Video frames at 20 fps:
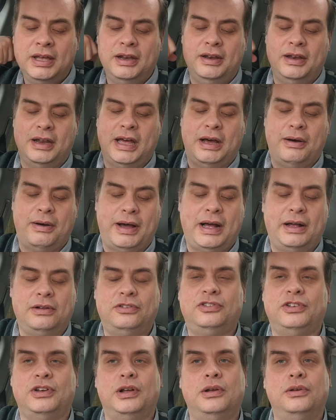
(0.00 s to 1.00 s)
now
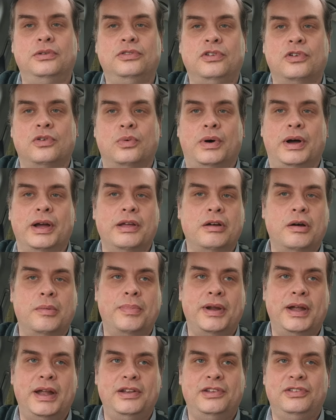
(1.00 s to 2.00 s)
outsells quite
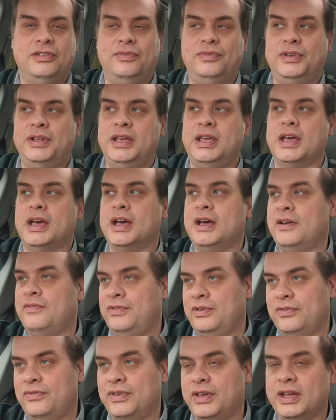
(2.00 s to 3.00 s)
comprehensively
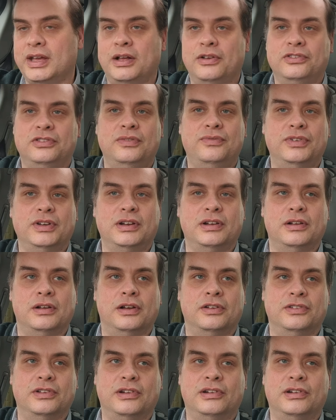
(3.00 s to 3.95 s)
everything else in the class,